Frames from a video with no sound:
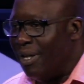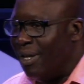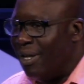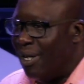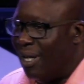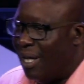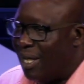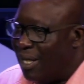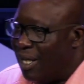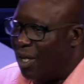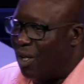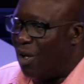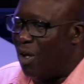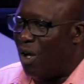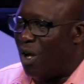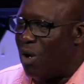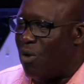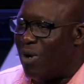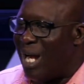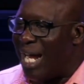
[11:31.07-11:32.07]
and they
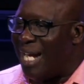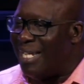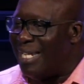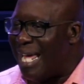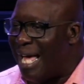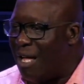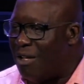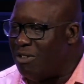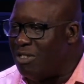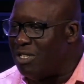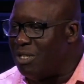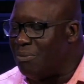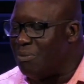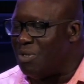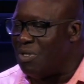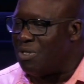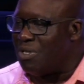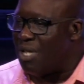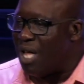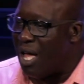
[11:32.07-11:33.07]
all write down some
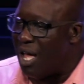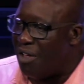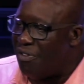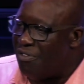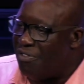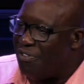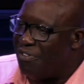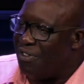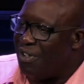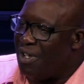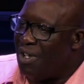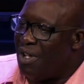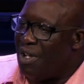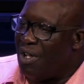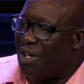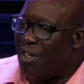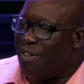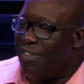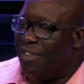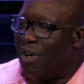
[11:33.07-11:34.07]
stuff.
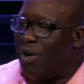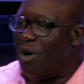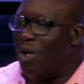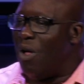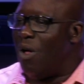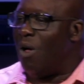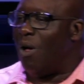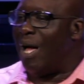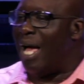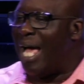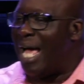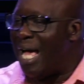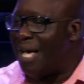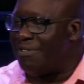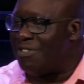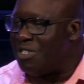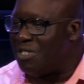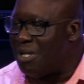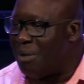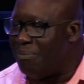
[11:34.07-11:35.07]
They all have
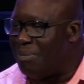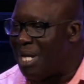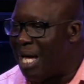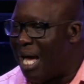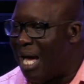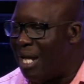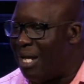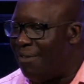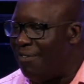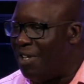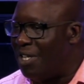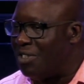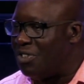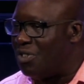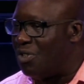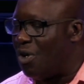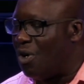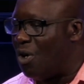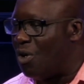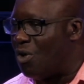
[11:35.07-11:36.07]
some kind of
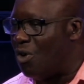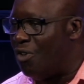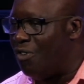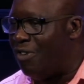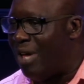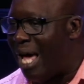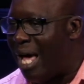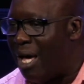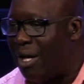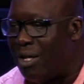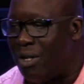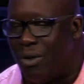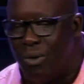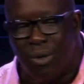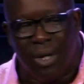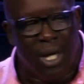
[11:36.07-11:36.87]
historical value.